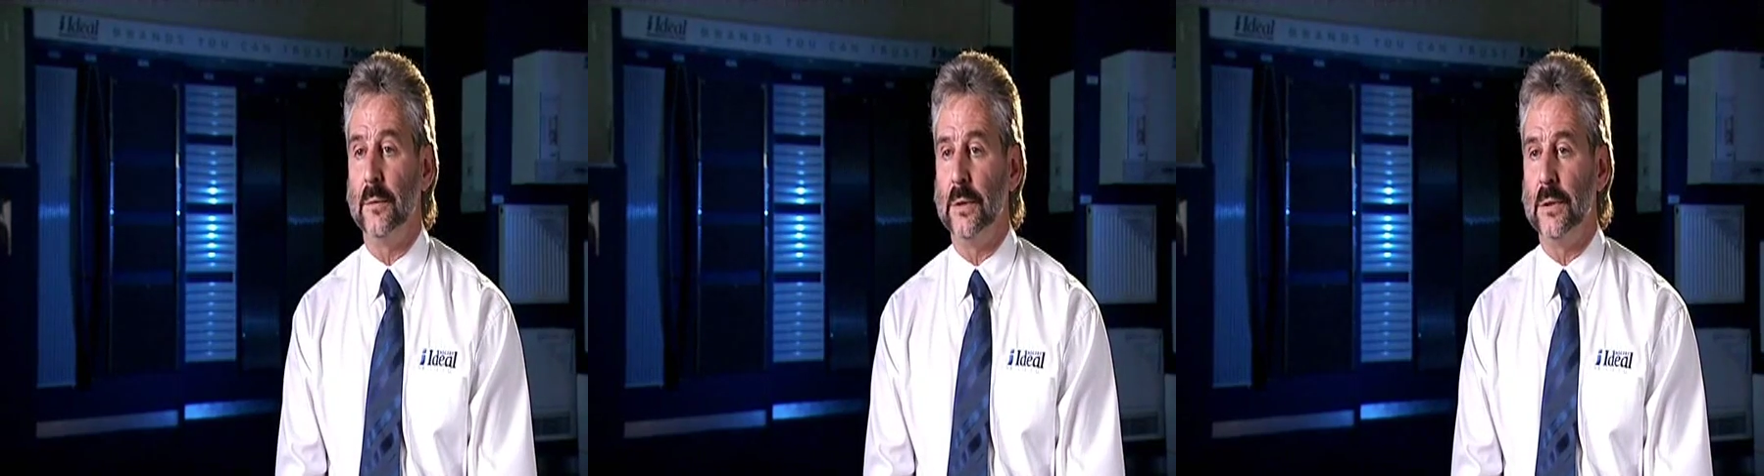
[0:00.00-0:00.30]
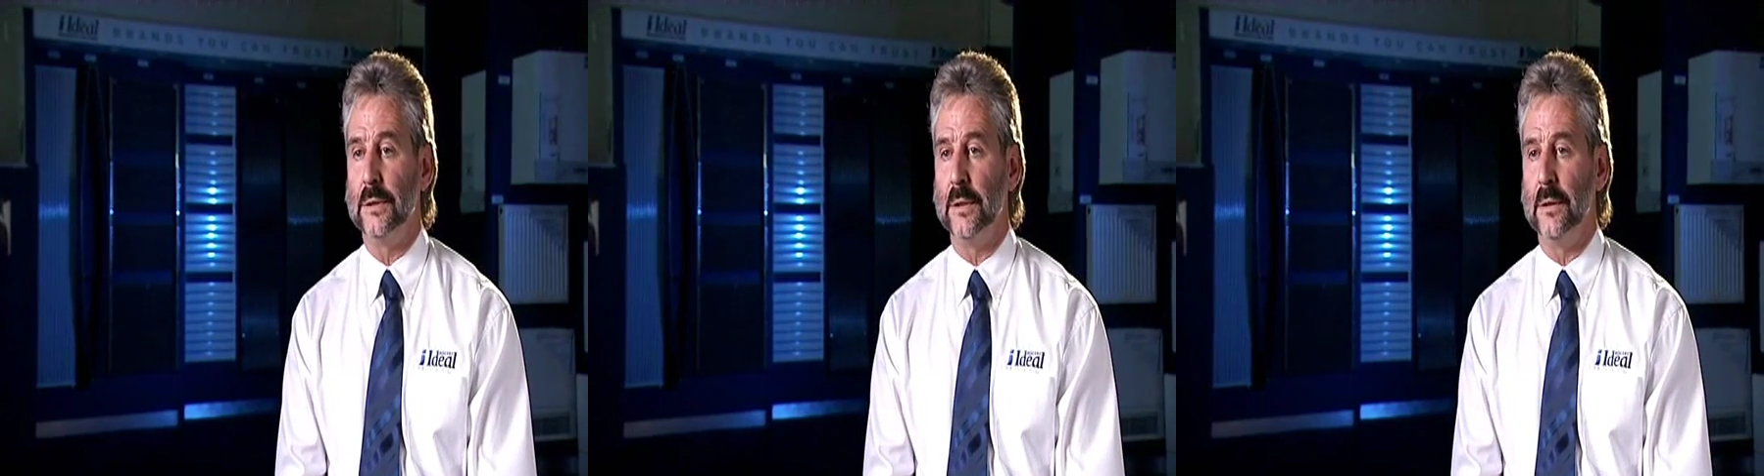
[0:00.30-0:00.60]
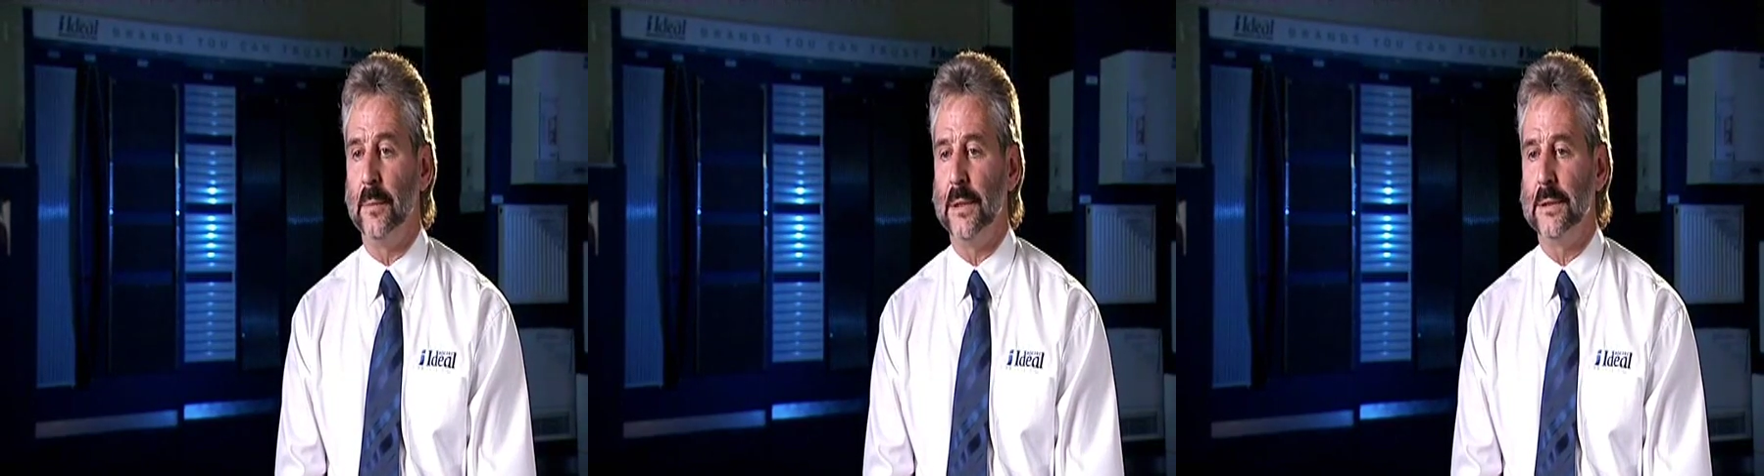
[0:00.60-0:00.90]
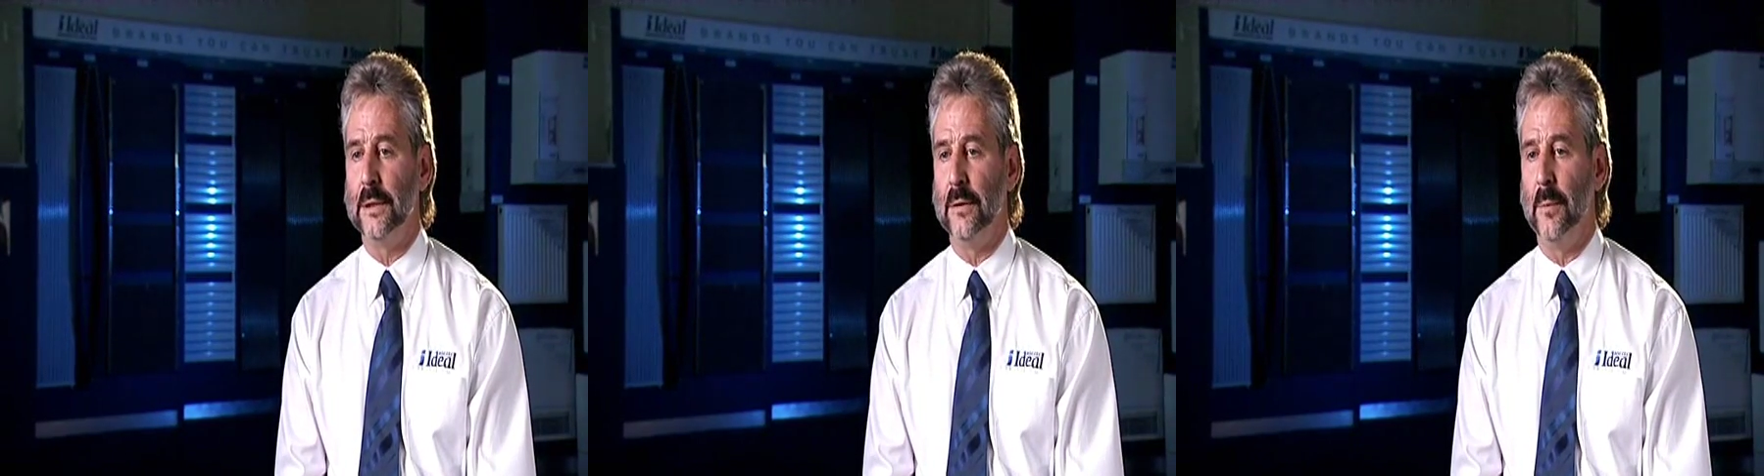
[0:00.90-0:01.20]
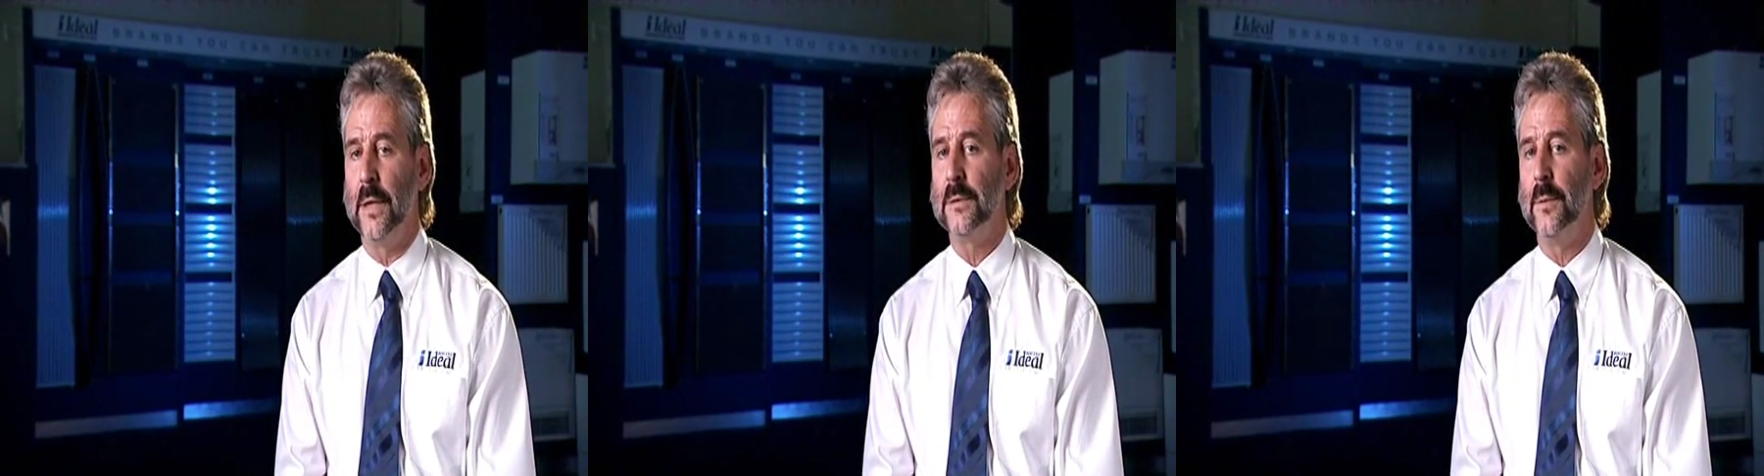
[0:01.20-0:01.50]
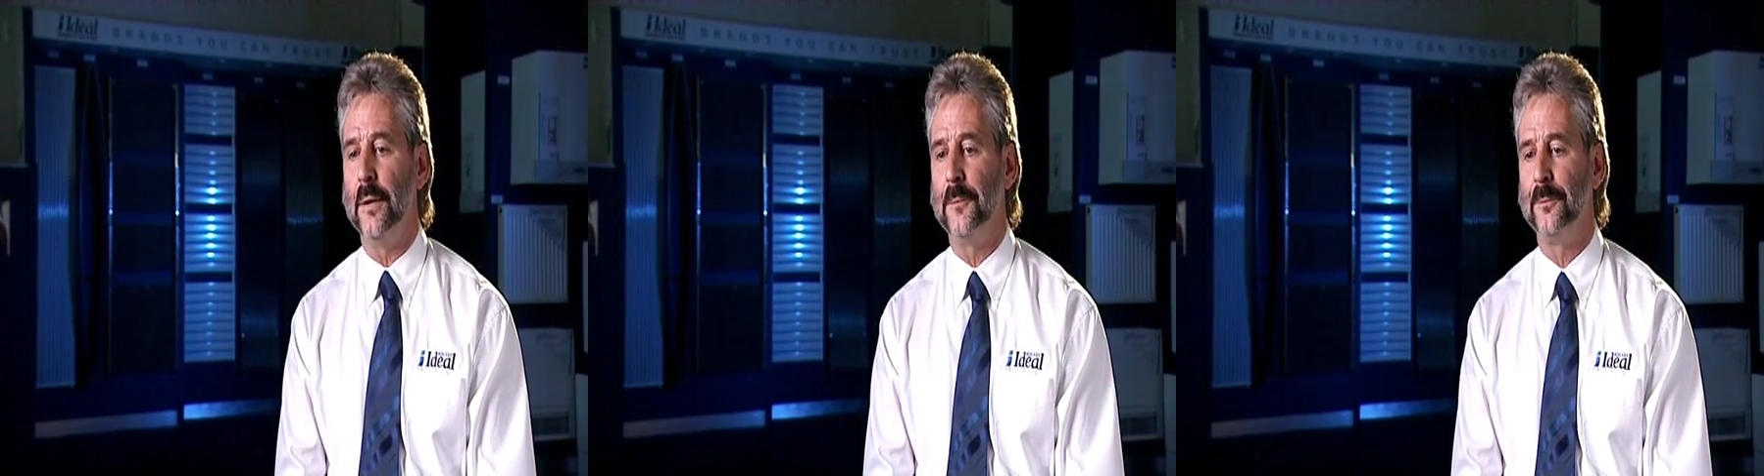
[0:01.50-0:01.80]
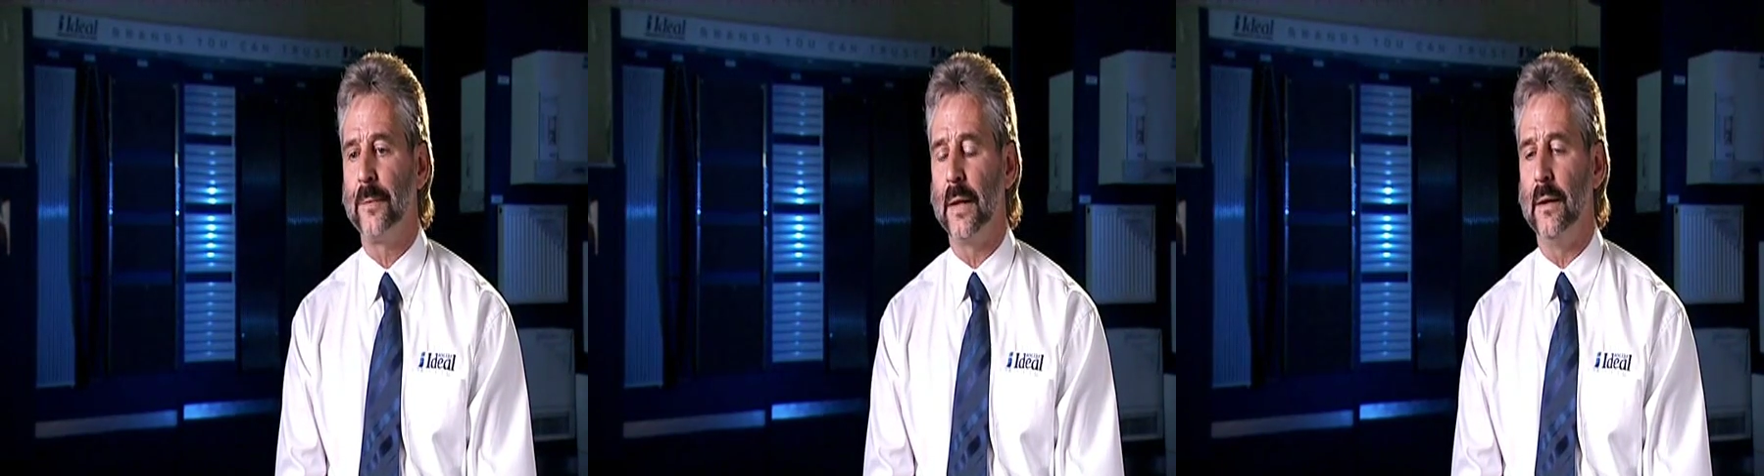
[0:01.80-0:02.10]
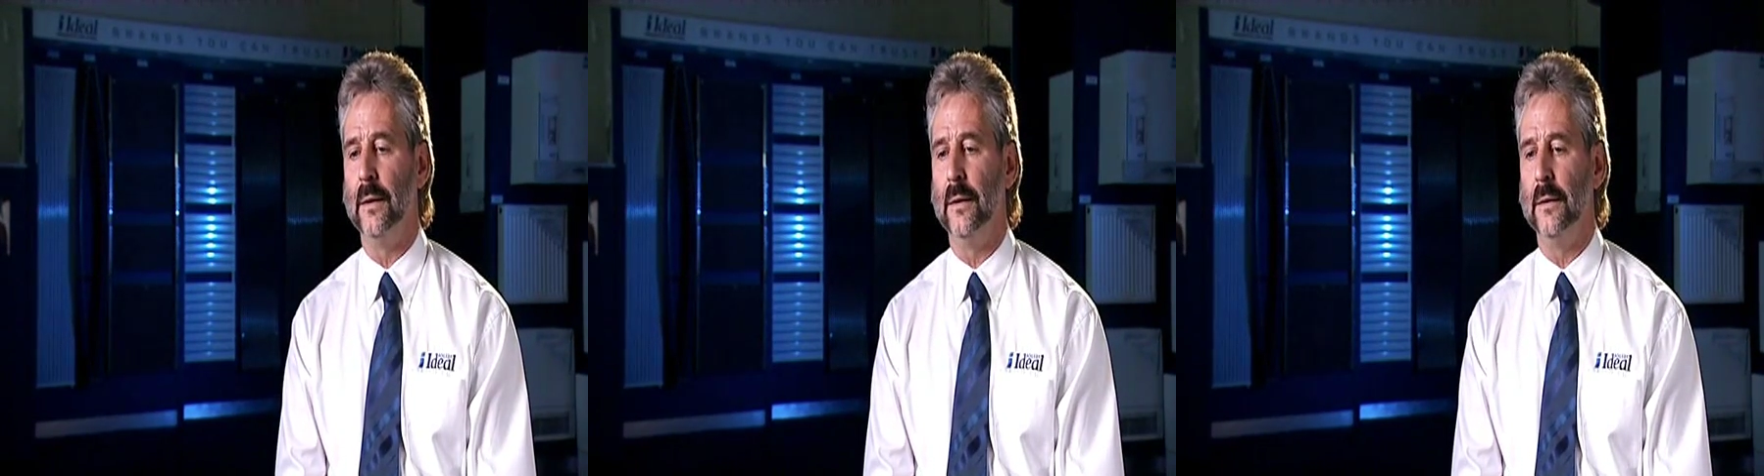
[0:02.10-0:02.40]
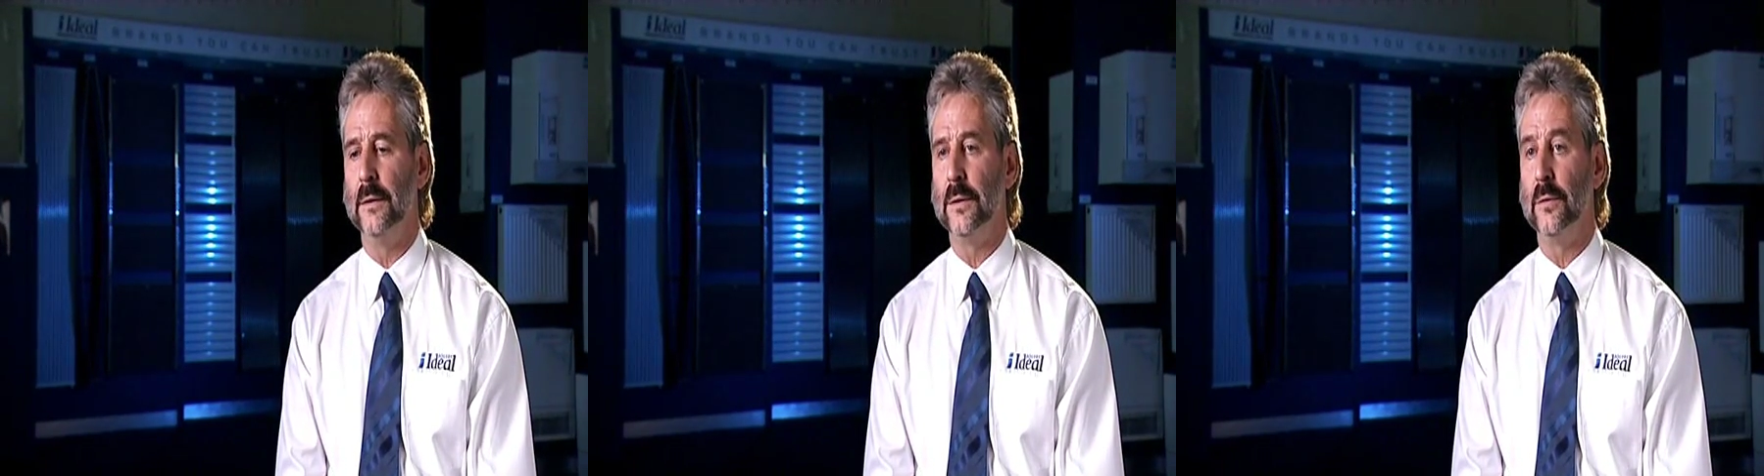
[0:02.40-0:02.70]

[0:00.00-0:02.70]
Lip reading: which is based here at Mexborough, is